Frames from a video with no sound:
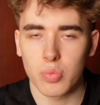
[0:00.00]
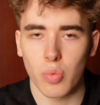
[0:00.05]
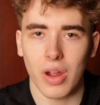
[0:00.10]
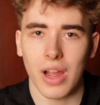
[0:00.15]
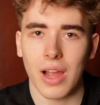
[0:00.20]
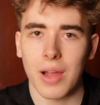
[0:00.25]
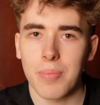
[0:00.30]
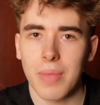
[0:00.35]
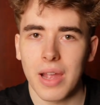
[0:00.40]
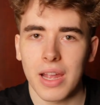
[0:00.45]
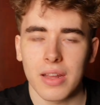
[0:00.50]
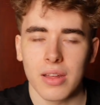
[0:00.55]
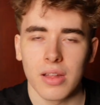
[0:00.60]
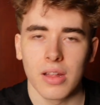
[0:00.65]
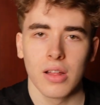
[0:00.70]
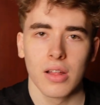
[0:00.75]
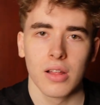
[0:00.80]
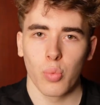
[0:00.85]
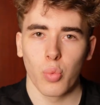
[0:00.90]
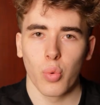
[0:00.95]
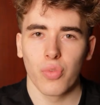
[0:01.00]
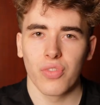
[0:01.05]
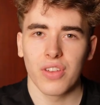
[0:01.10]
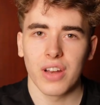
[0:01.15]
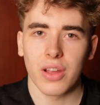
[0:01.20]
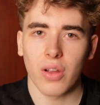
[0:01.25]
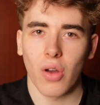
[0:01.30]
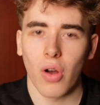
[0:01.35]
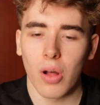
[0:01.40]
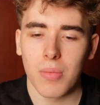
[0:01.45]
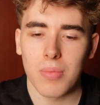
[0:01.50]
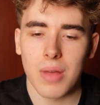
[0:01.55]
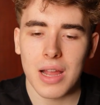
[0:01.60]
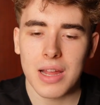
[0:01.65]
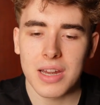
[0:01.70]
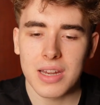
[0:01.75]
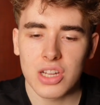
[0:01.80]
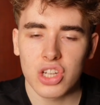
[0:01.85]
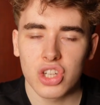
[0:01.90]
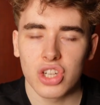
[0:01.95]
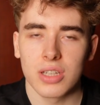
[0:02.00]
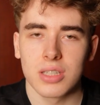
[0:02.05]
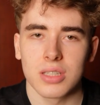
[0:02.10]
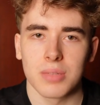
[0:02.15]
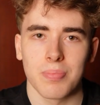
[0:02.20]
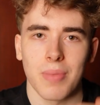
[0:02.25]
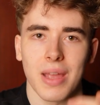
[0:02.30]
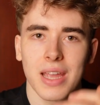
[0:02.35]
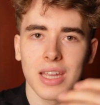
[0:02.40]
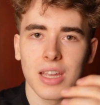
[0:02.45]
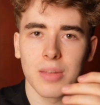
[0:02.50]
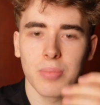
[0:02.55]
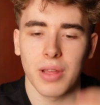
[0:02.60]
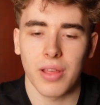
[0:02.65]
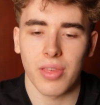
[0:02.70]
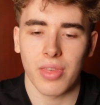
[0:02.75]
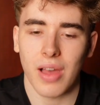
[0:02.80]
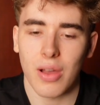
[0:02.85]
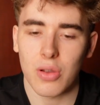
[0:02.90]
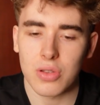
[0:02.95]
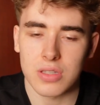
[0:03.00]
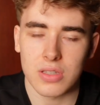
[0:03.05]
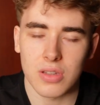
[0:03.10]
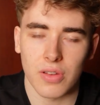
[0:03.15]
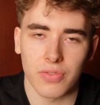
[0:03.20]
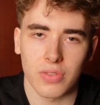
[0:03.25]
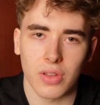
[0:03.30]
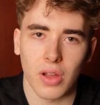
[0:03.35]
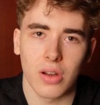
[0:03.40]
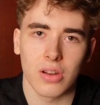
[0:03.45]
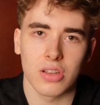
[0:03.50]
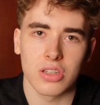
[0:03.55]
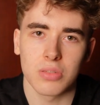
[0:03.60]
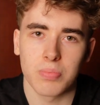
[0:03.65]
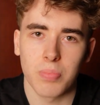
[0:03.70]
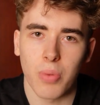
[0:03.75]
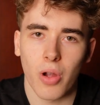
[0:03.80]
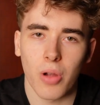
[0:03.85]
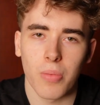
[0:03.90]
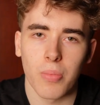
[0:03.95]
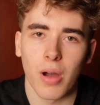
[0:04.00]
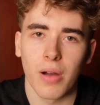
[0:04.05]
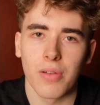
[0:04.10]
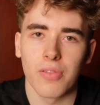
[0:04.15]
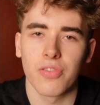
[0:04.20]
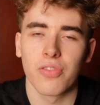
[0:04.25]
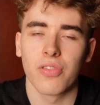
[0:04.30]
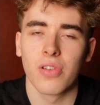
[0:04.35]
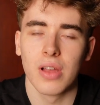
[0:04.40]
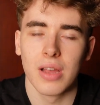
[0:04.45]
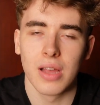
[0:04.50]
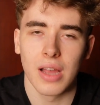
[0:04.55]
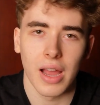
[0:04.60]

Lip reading: where I make revealing all my niches, making me thousands of dollars per month,